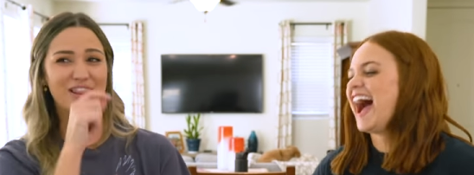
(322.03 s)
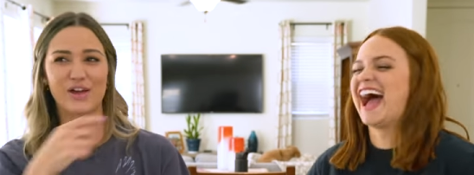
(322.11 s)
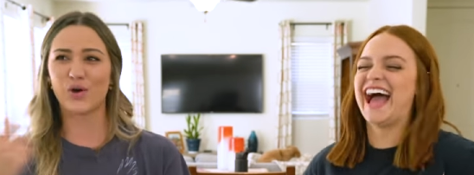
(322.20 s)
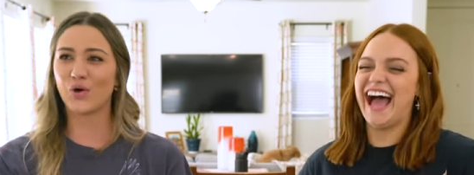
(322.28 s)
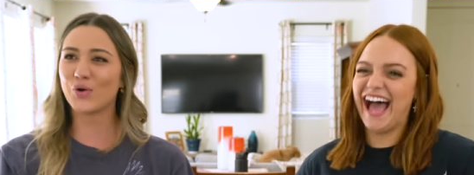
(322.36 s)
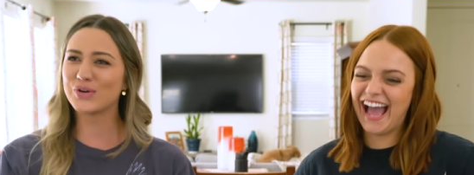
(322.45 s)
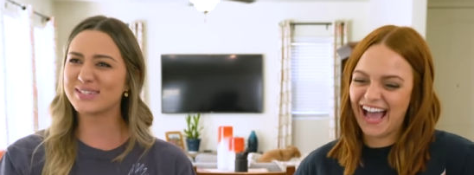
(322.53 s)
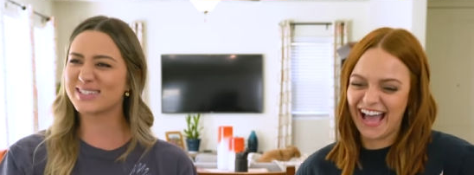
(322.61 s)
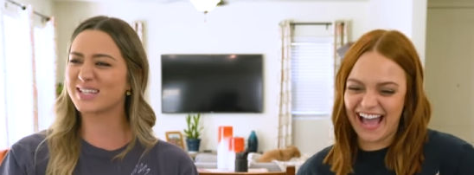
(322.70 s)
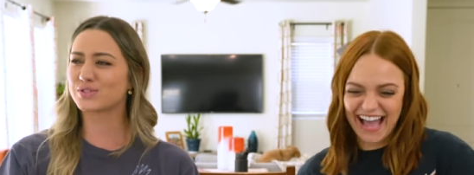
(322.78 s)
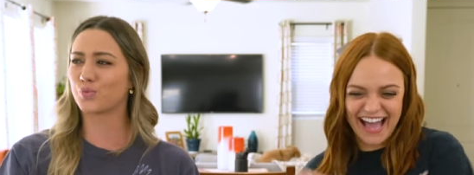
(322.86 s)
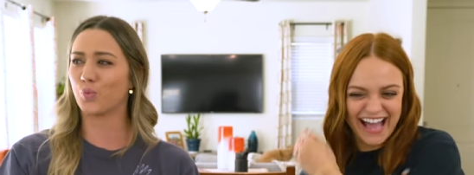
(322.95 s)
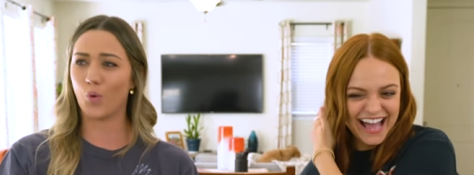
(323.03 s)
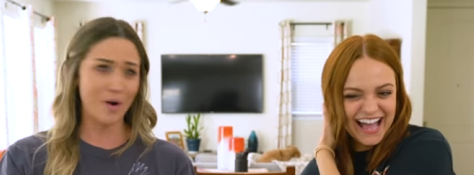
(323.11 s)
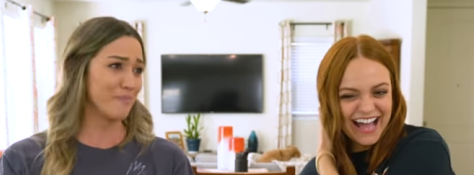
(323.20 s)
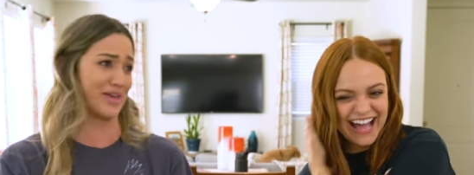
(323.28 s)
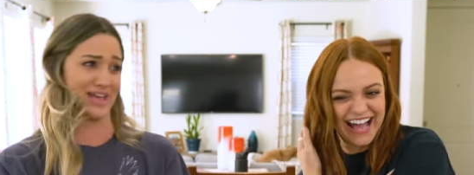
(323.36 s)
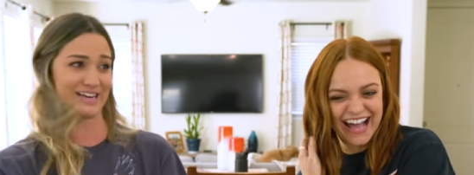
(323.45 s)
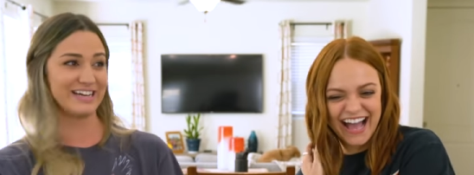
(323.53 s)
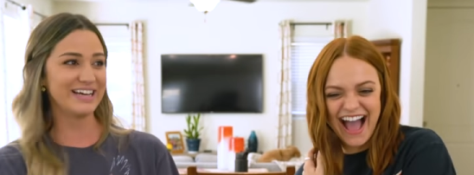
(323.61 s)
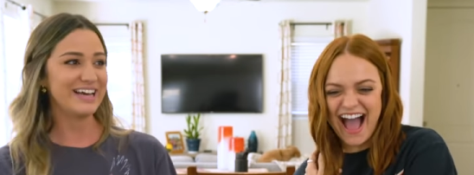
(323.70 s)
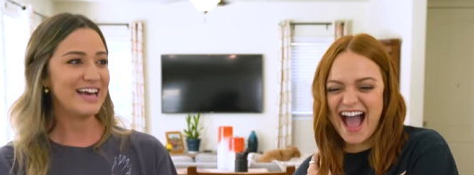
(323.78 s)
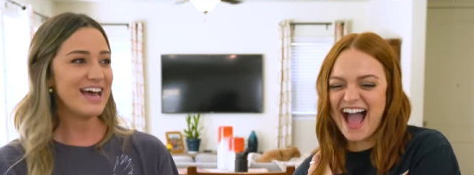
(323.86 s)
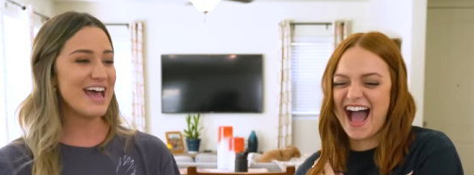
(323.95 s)
Speaker 1: Like, who is this woman
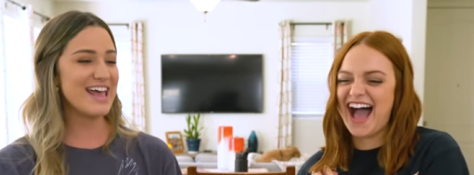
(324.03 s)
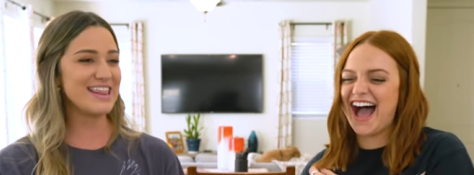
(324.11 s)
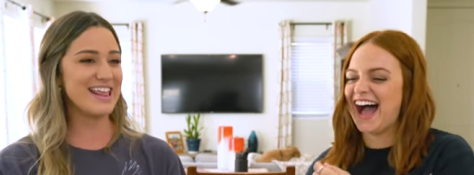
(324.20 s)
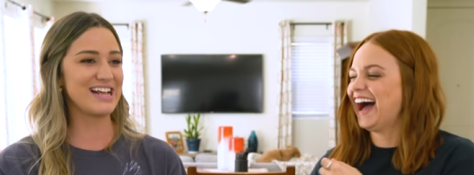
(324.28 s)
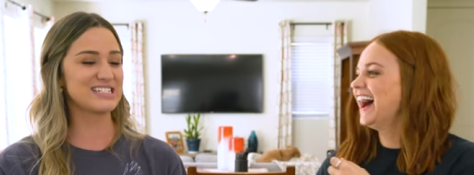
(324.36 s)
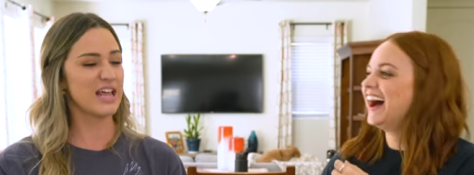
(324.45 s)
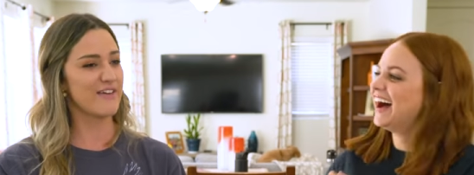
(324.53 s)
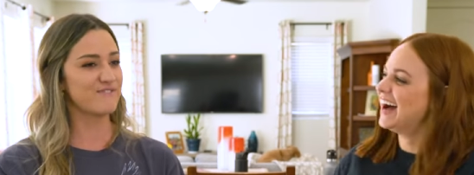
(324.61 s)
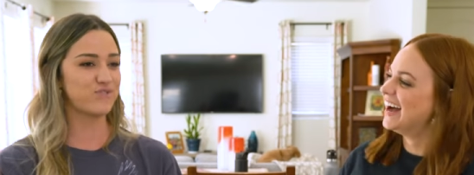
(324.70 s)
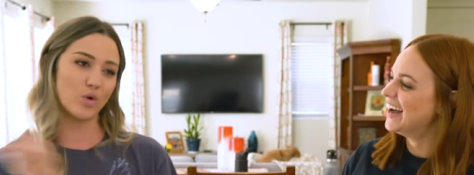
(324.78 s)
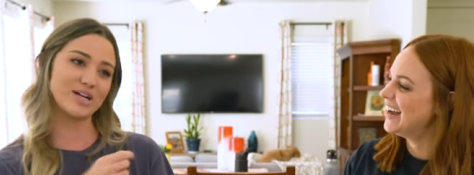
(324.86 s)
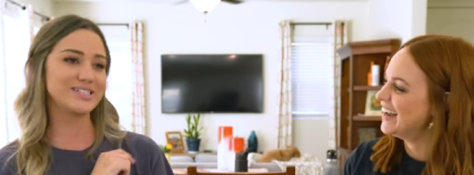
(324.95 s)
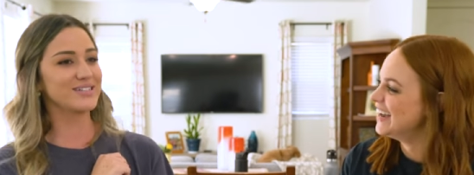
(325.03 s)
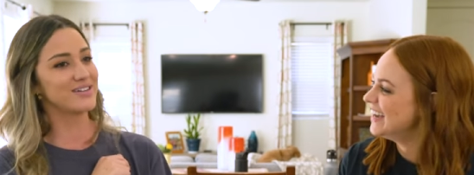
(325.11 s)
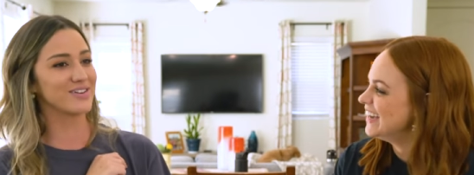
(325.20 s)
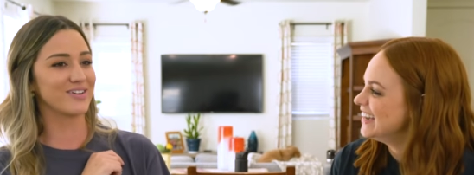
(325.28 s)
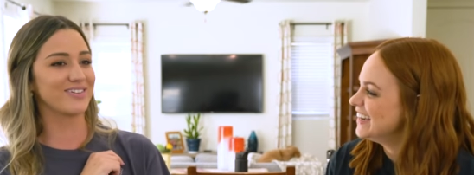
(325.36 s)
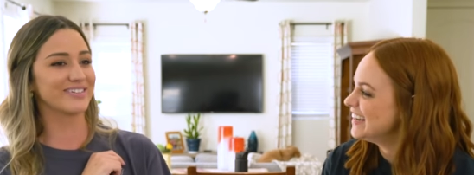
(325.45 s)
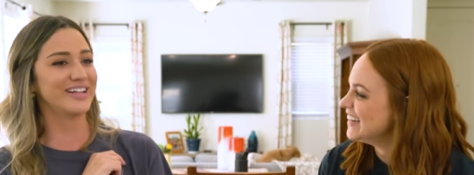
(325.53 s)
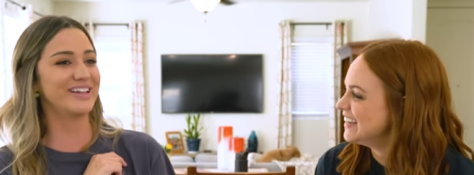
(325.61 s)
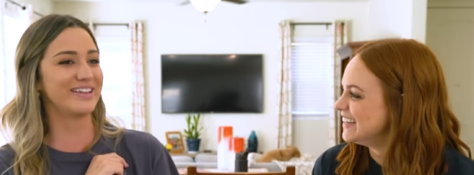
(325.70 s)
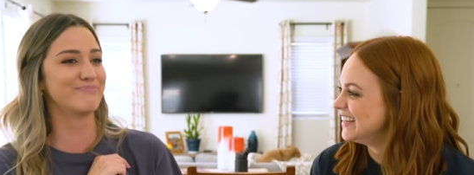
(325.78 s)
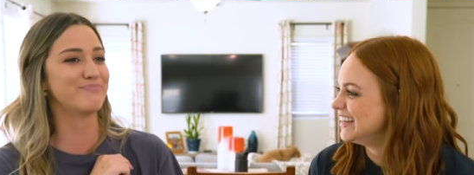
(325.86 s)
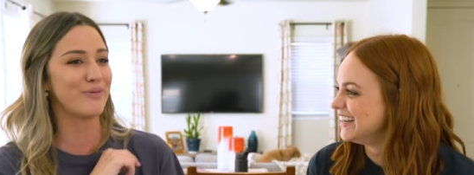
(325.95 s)
in this like
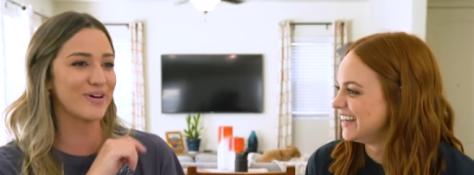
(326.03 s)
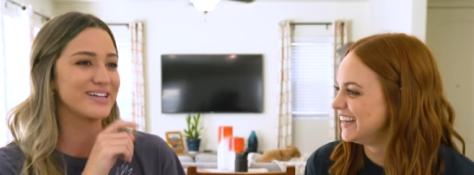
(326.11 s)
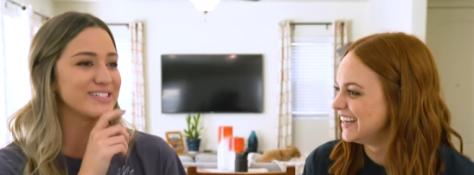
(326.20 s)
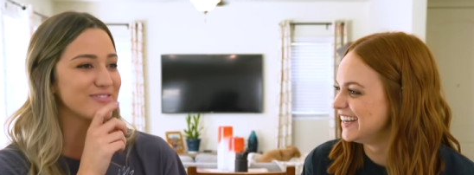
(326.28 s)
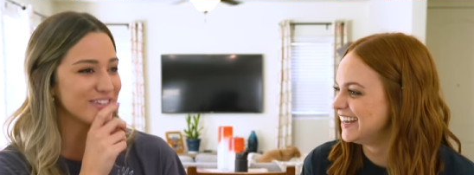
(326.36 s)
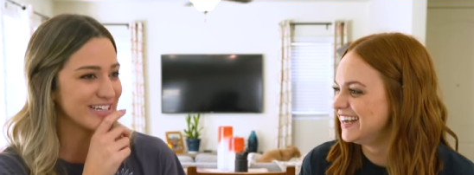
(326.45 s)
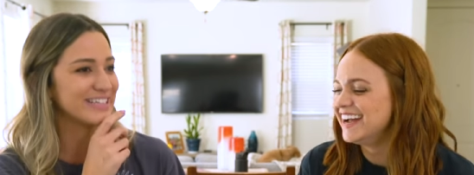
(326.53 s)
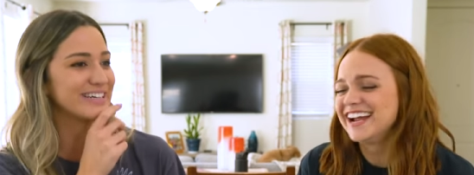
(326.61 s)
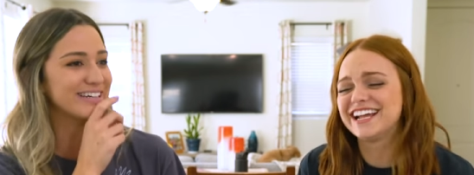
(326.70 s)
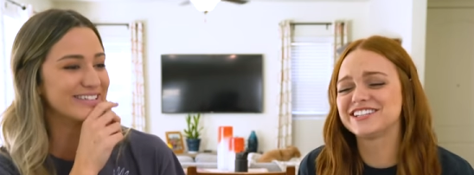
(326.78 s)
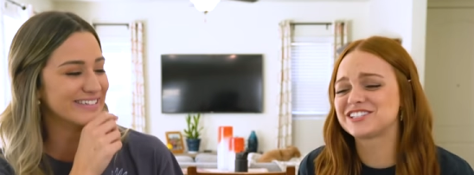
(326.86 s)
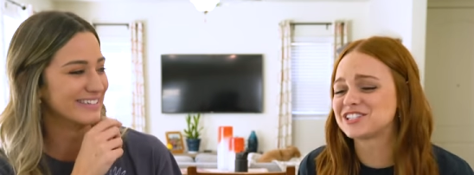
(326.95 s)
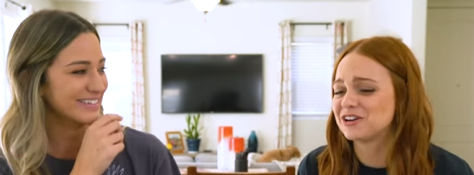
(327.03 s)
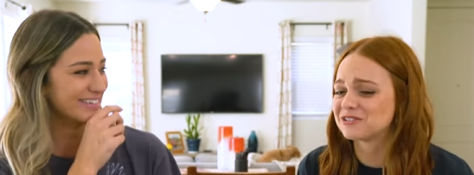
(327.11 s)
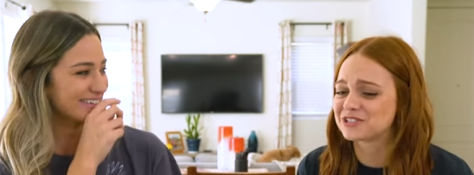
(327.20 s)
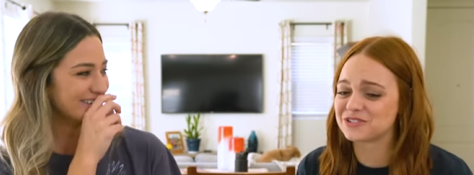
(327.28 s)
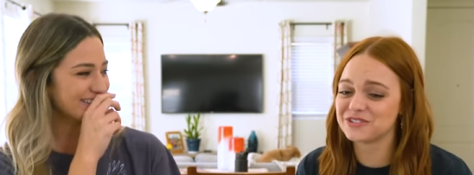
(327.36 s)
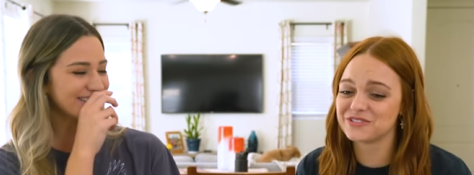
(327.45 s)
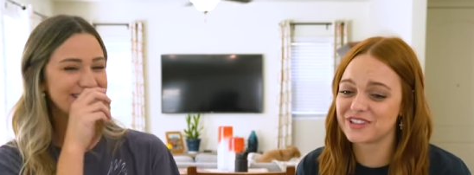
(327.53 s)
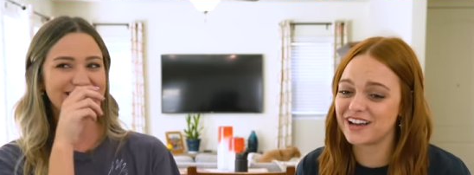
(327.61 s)
fourteen-year-old boy's video? It's so true